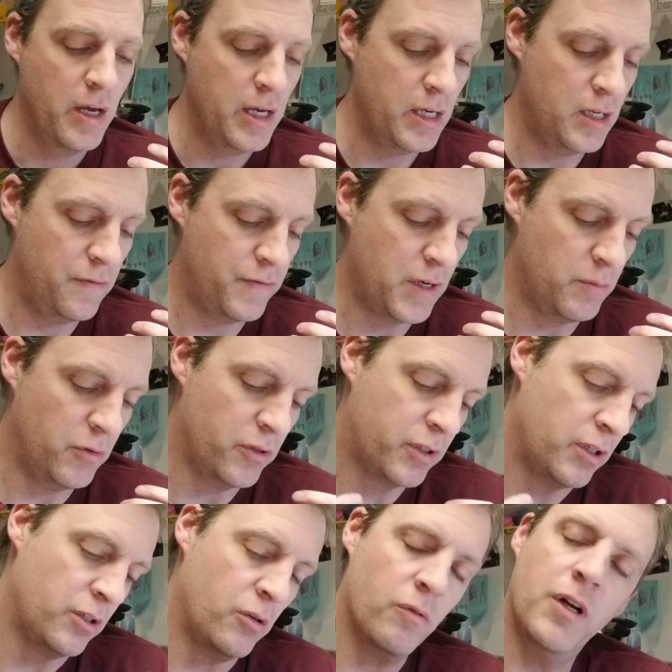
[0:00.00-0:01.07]
And if I'm
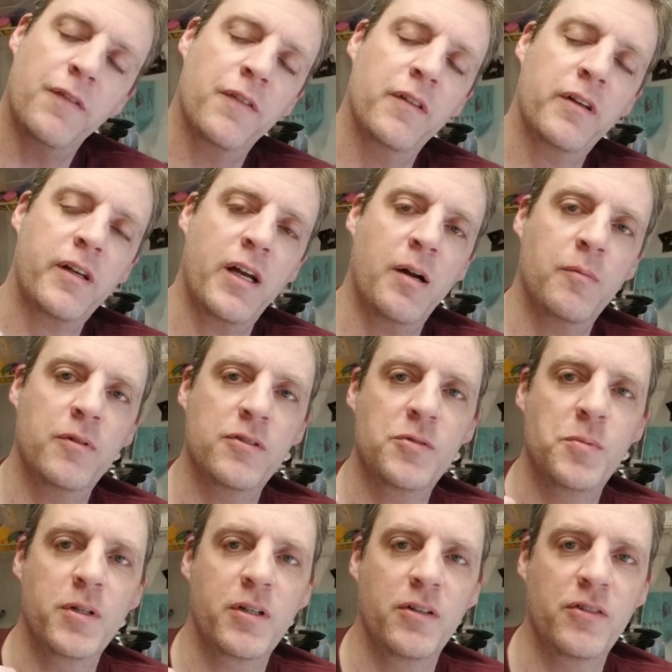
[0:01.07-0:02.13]
looking away from the camera, it's
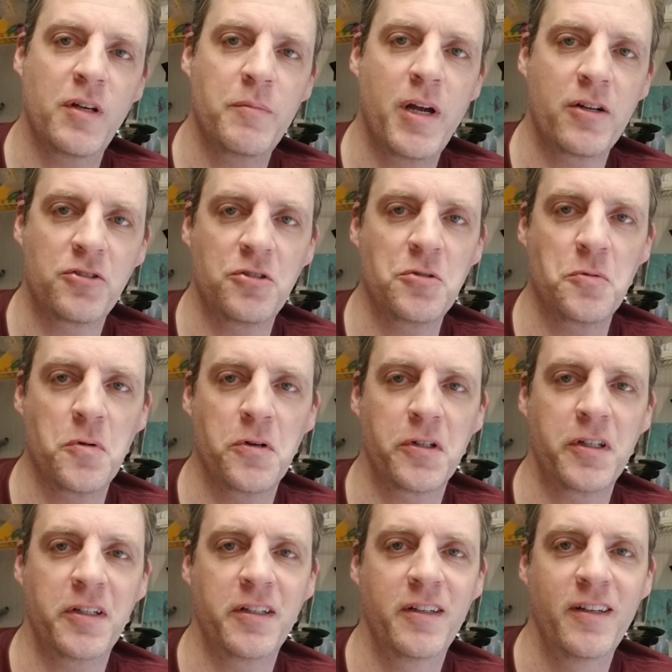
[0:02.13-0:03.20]
because I'm actually
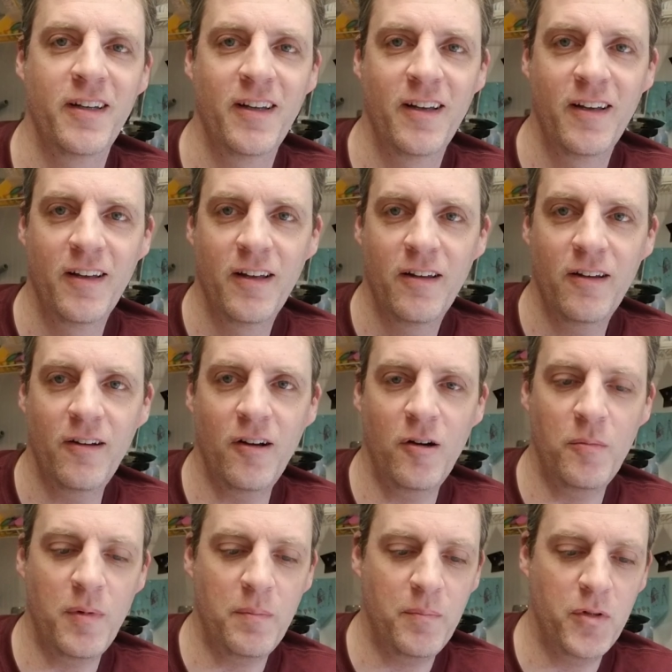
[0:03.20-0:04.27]
working.
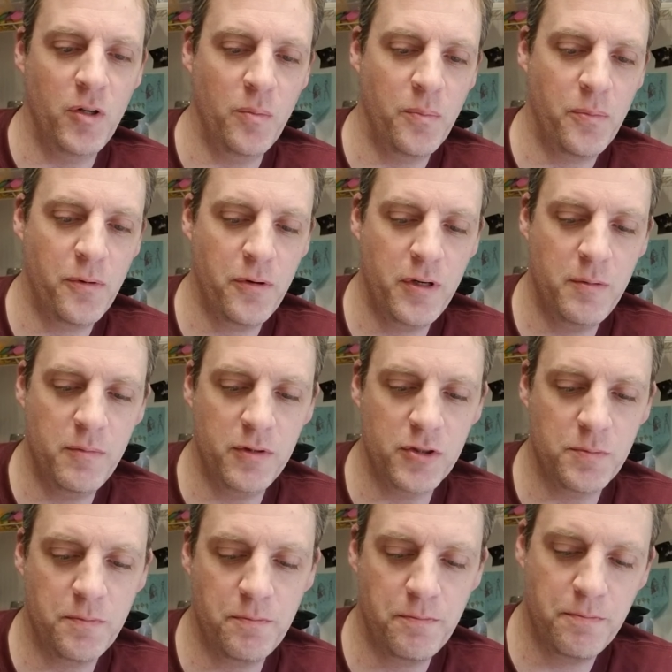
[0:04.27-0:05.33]
You're pretty
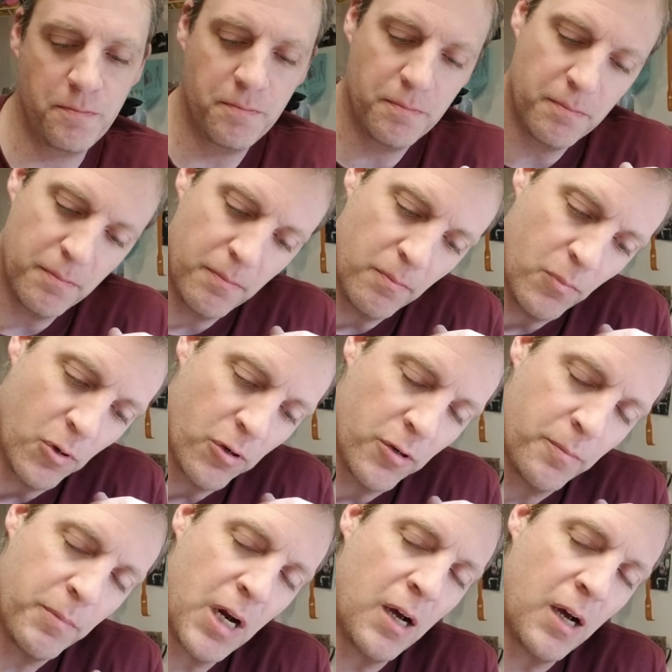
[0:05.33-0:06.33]
much you're